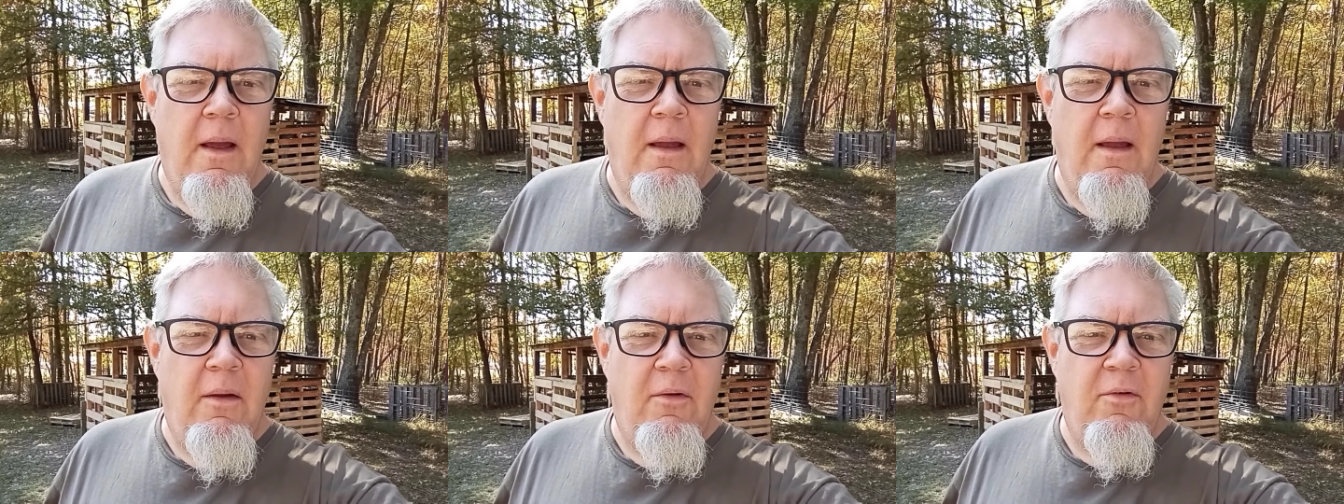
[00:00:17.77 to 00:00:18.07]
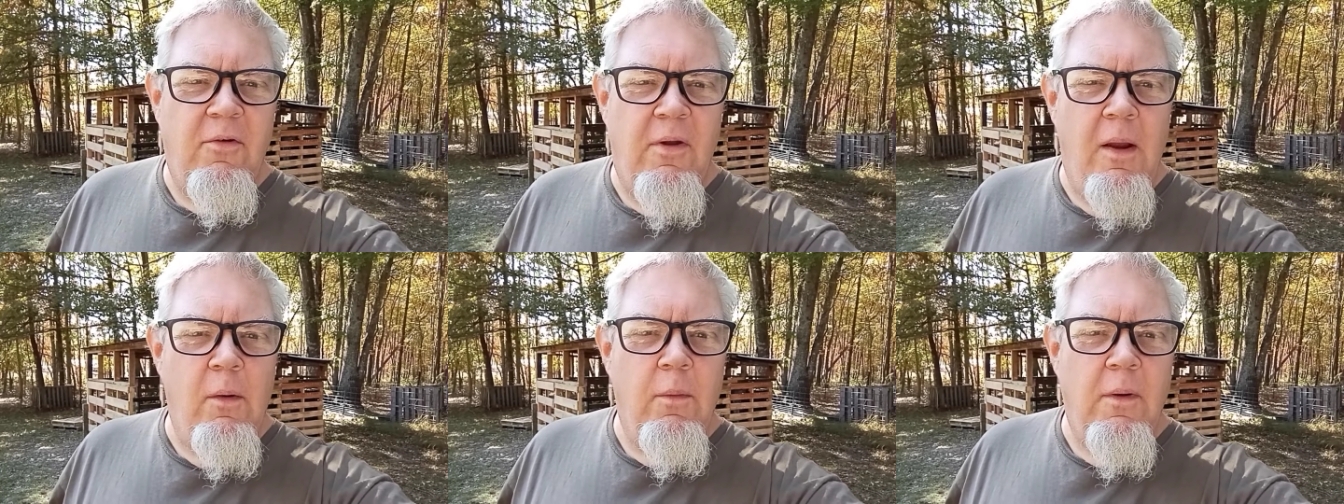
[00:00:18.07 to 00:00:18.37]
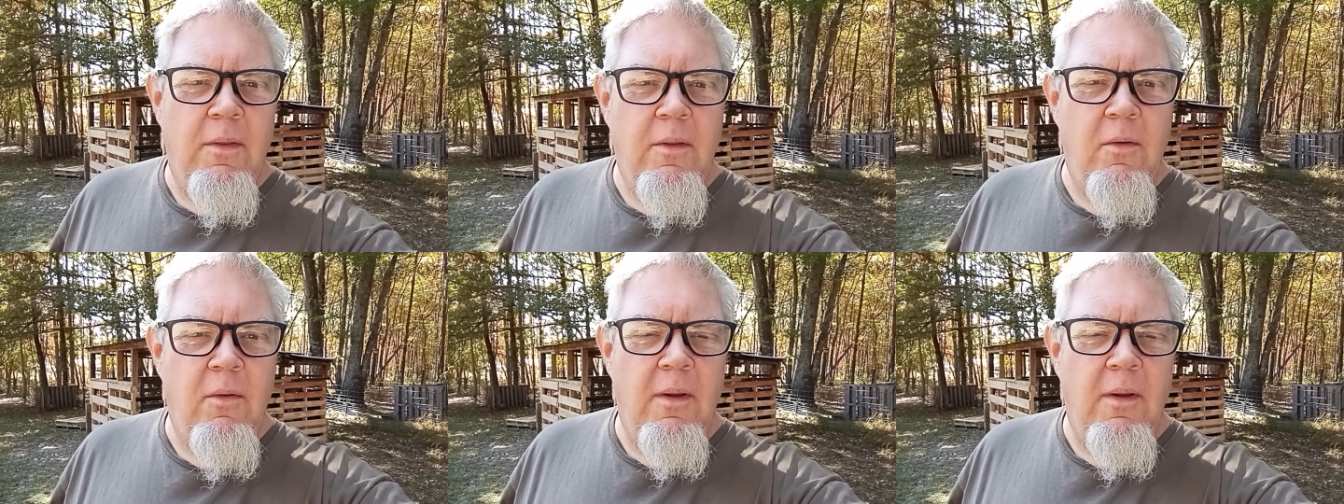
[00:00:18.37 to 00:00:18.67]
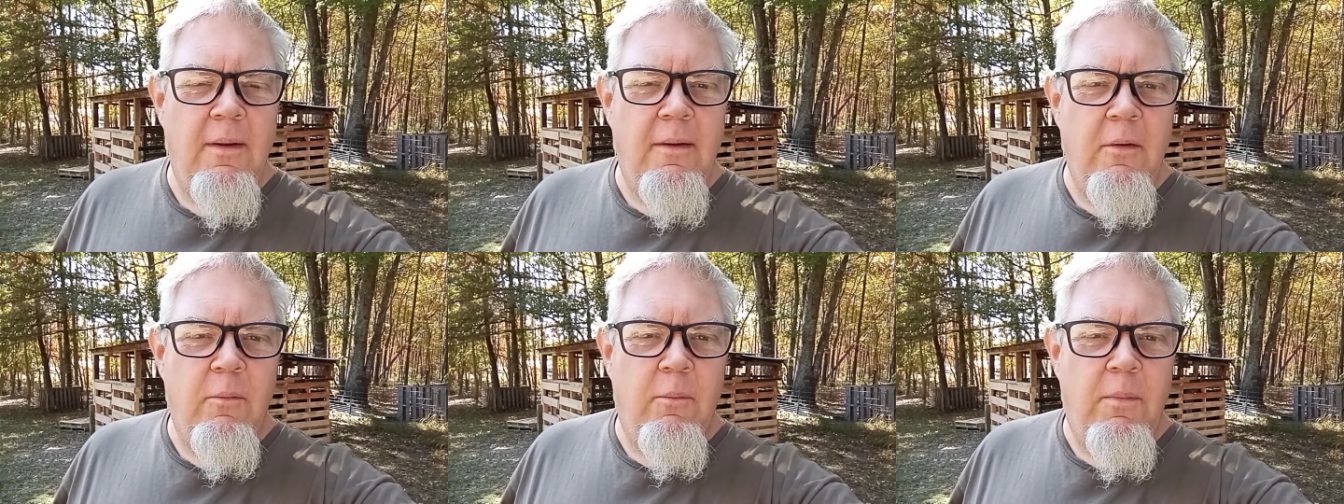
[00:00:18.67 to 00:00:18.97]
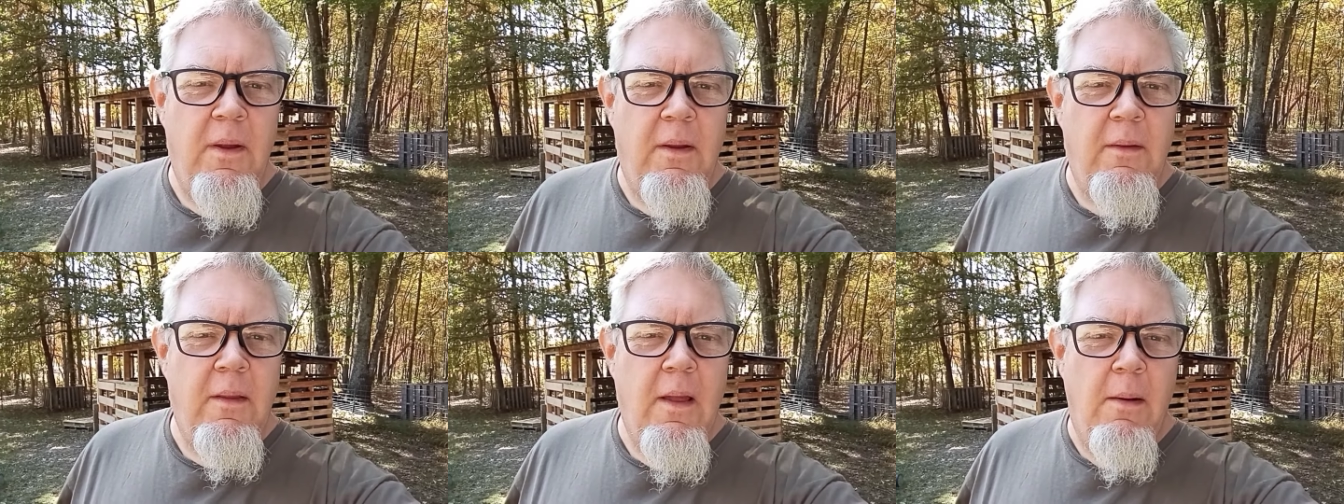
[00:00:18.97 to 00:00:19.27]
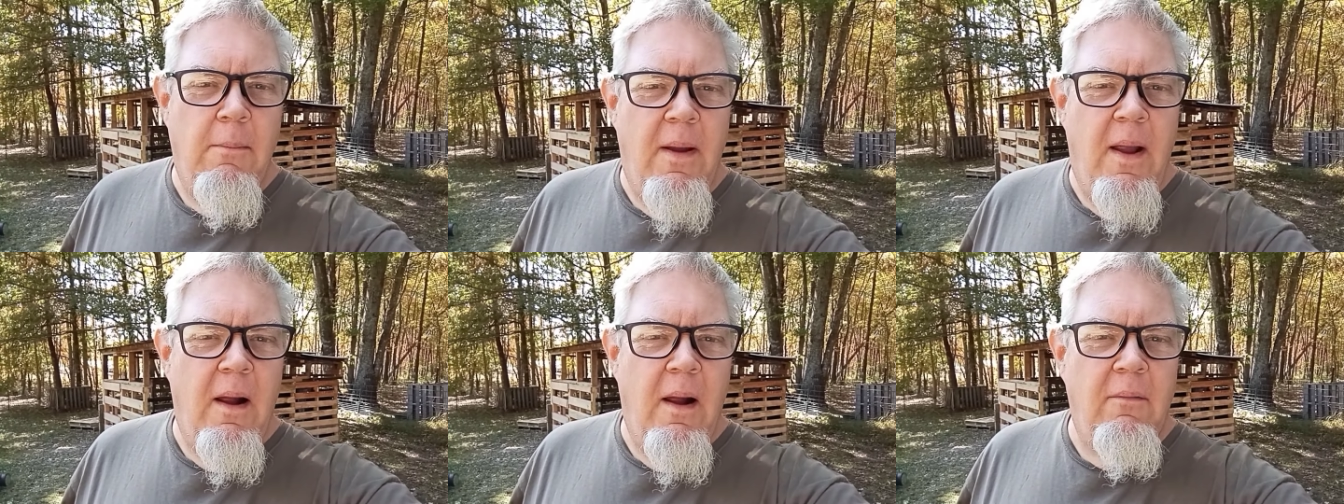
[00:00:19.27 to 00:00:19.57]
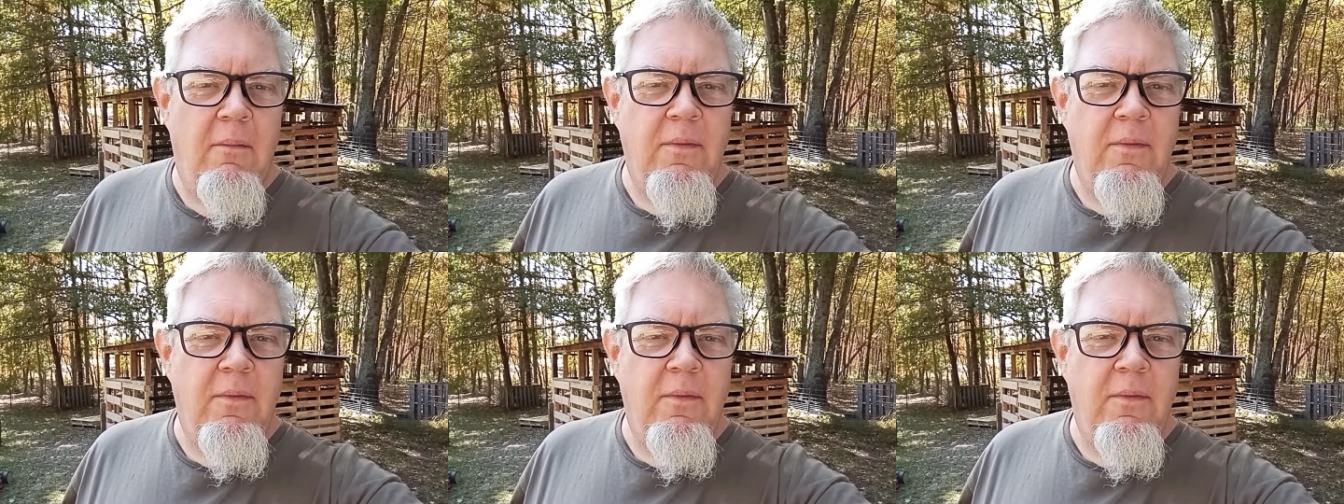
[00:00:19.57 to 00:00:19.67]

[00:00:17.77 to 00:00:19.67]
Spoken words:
share with you a little bit about